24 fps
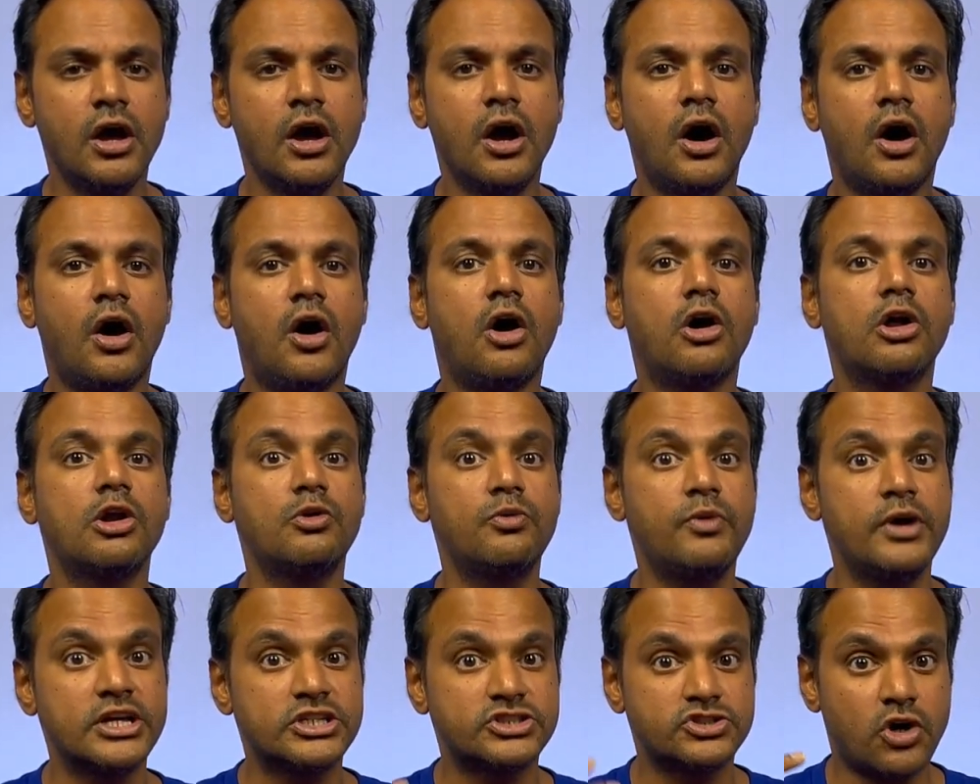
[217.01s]

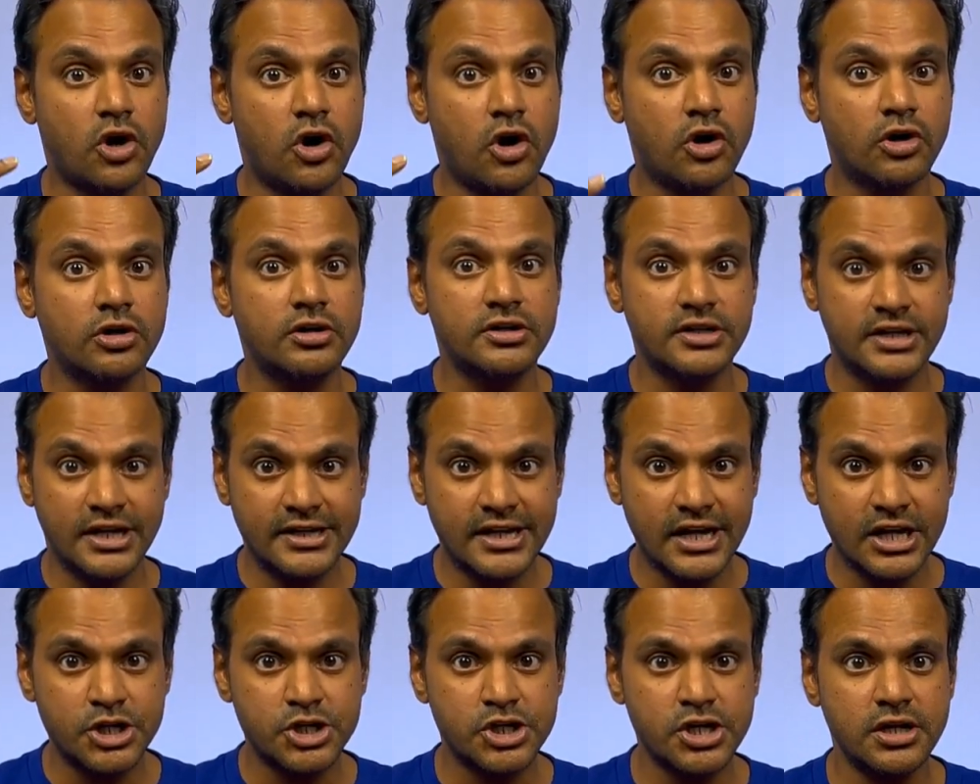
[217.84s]
always-on
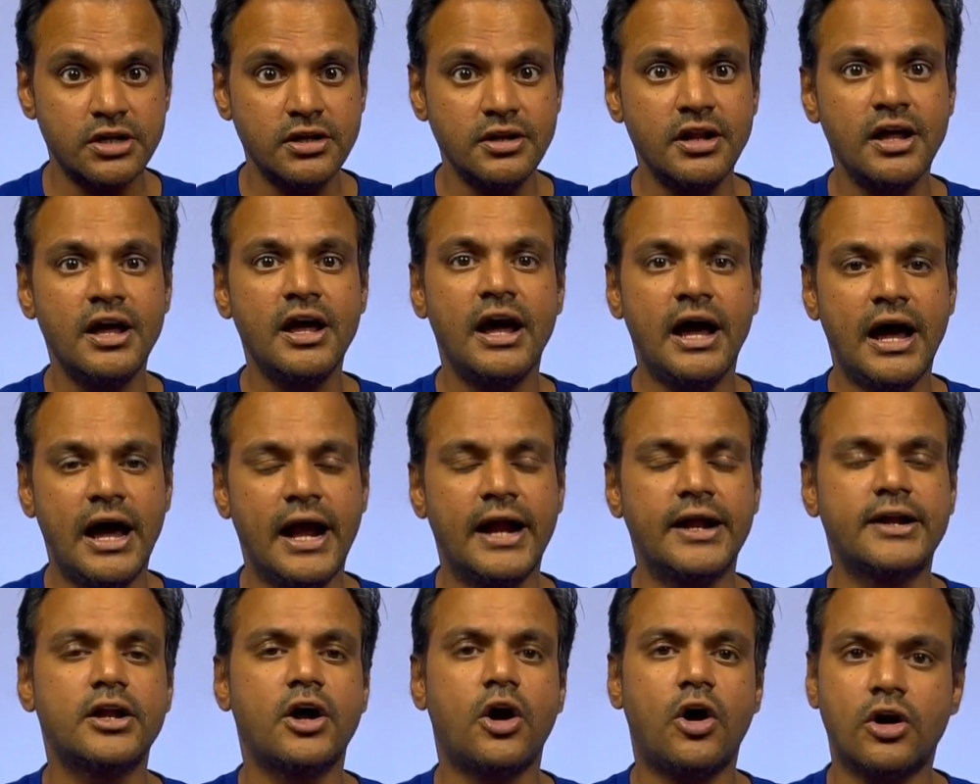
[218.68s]
detection,
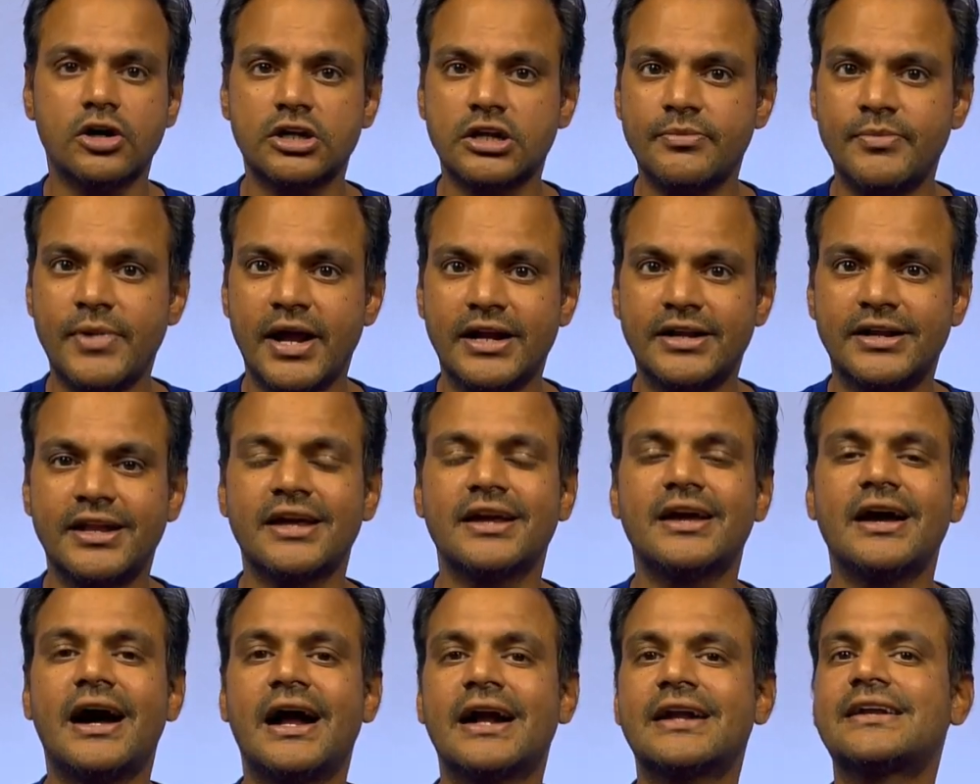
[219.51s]
and
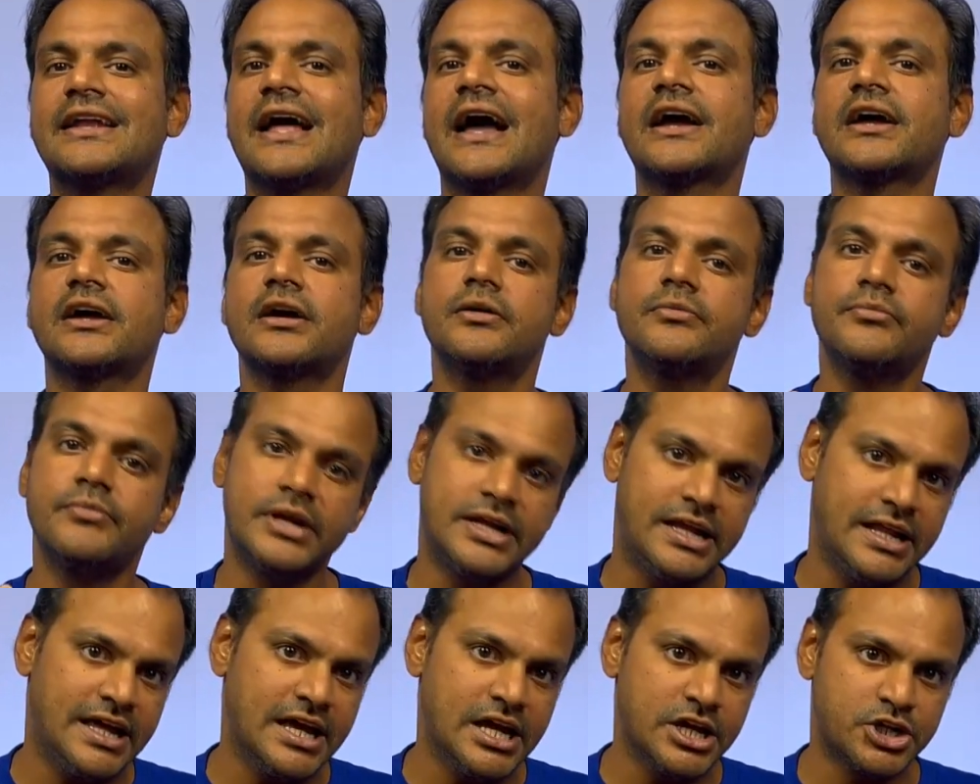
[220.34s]
automatic attack
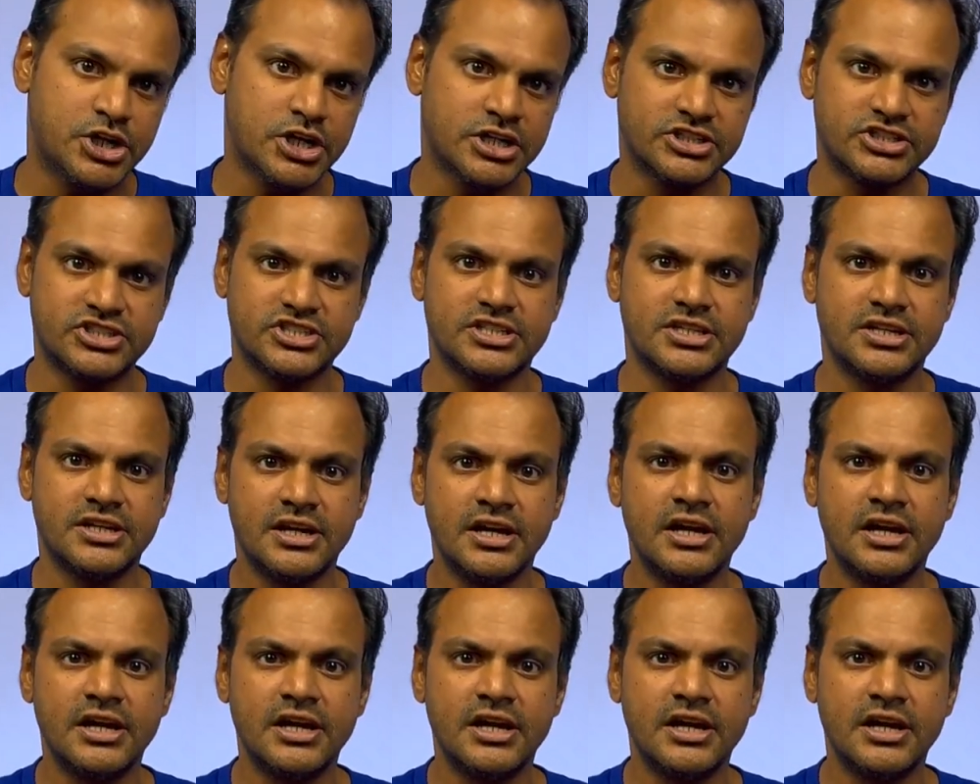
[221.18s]
mitigations.